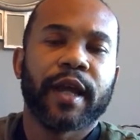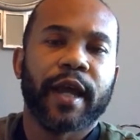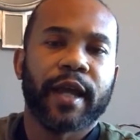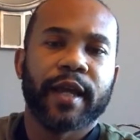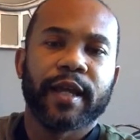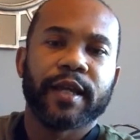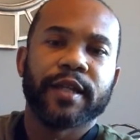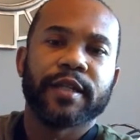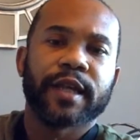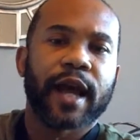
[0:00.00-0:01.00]

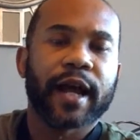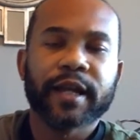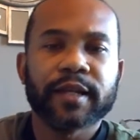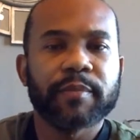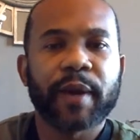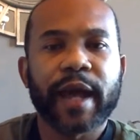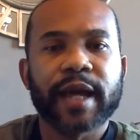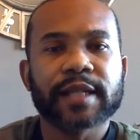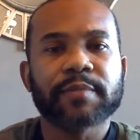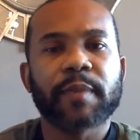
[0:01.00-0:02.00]
and I couldn't
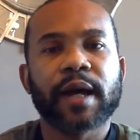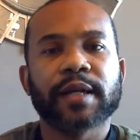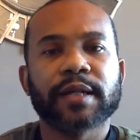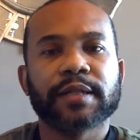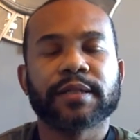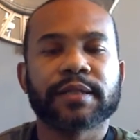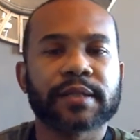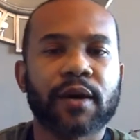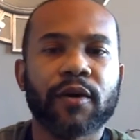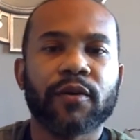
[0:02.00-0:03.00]
pass my
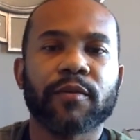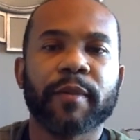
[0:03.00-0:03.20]
song.